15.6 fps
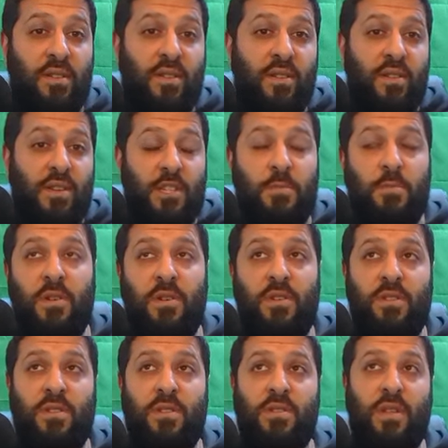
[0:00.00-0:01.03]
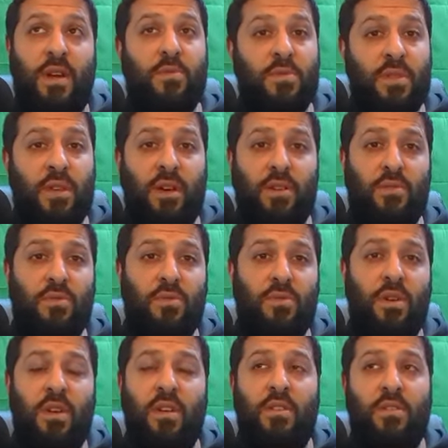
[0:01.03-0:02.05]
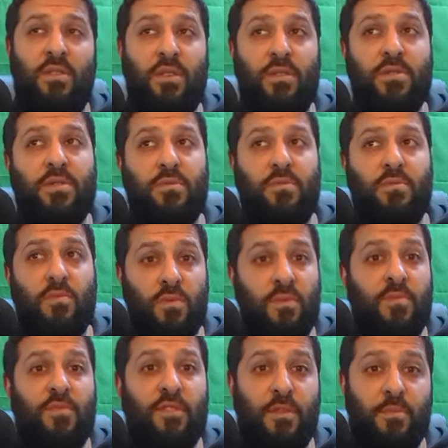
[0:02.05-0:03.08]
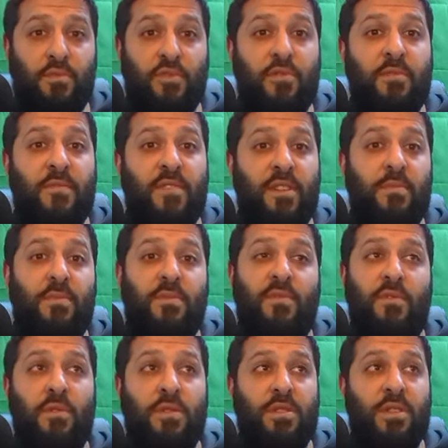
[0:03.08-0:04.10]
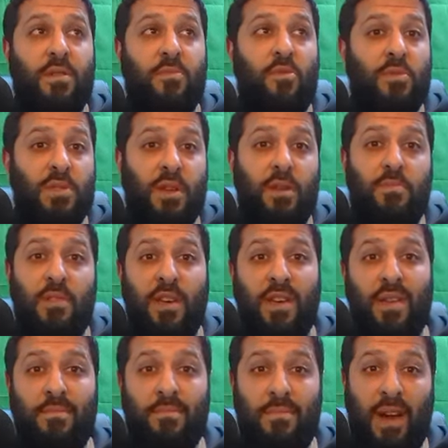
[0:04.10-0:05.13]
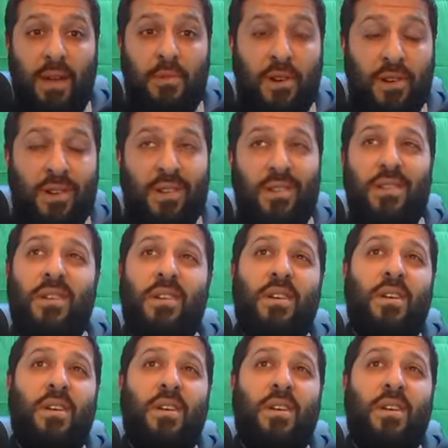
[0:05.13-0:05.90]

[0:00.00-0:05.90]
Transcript: experiences. And I will tell you, there's room for improvement for T-Mobile's uplink in my market.